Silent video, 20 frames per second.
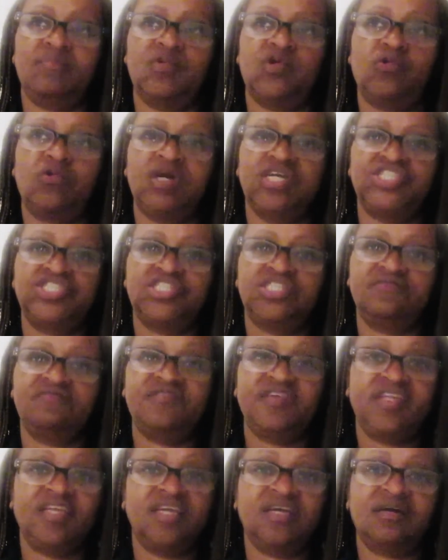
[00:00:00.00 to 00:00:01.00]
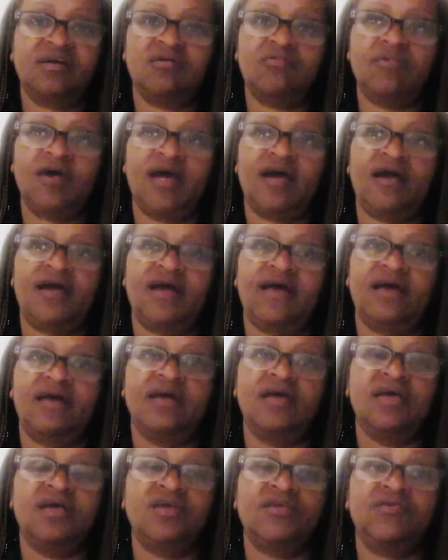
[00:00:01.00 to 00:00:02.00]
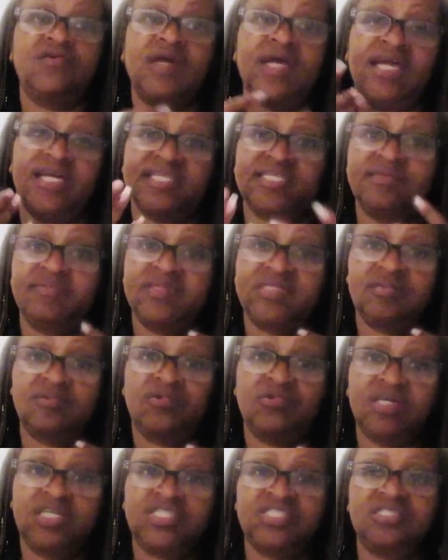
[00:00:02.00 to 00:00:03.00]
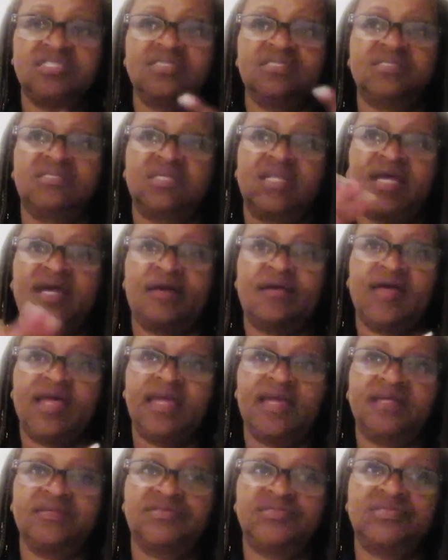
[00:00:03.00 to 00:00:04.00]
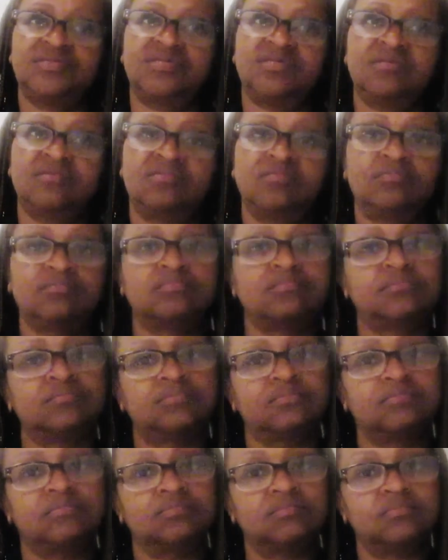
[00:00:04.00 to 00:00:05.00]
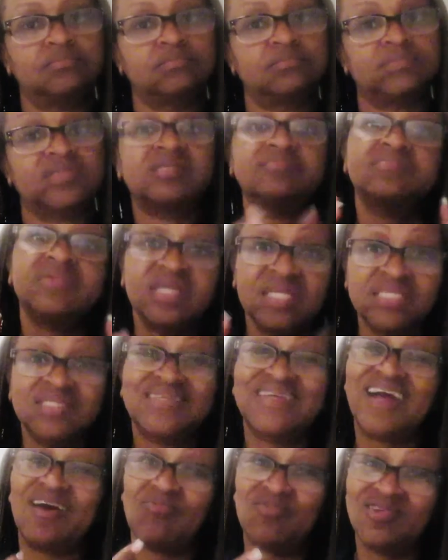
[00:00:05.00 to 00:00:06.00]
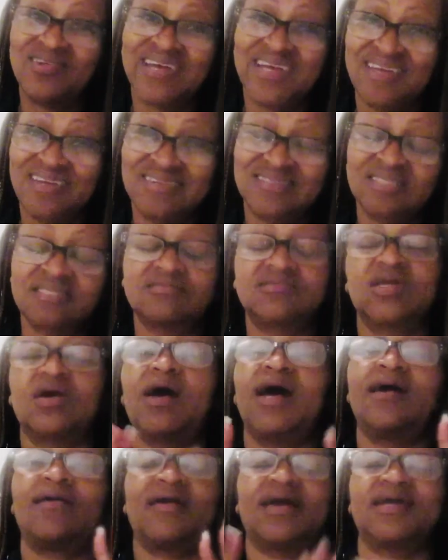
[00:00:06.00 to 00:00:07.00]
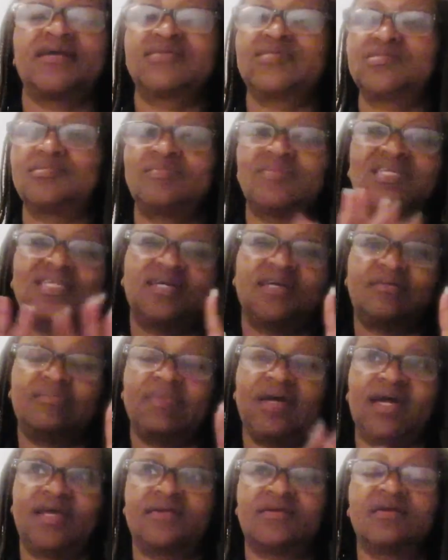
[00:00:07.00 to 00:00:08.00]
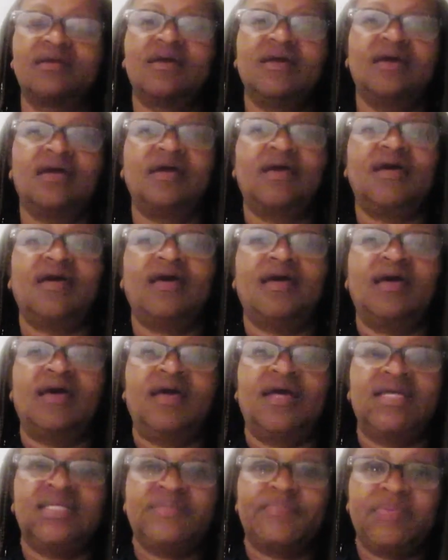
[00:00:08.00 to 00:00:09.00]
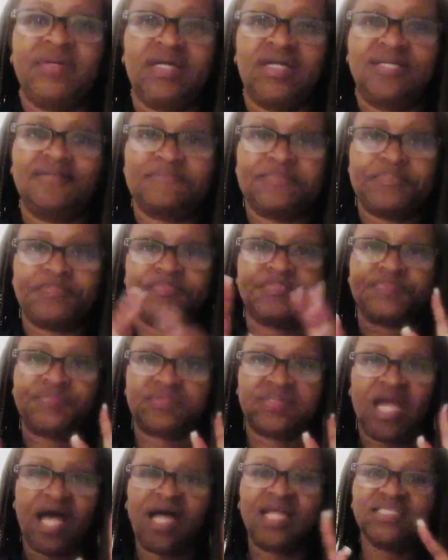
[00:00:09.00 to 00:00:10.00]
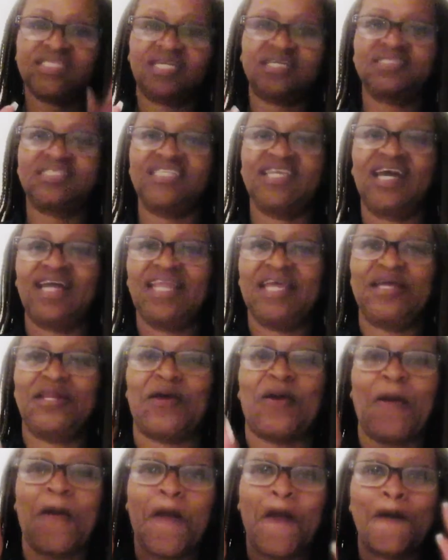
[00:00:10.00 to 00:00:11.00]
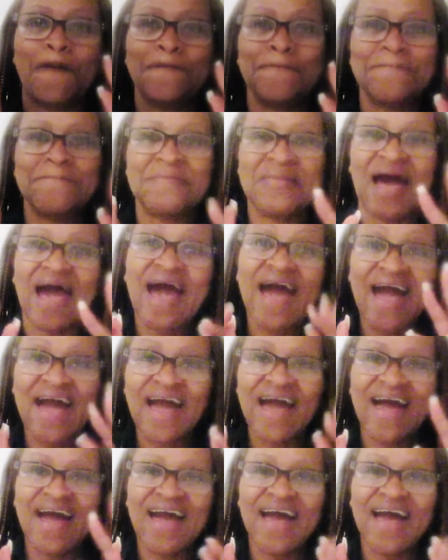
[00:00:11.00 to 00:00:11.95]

question video where you can ask me some questions and I'll answer some things that I want to answer. No, I'll answer them. It doesn't matter. But I'll talk to y'all later. Bye.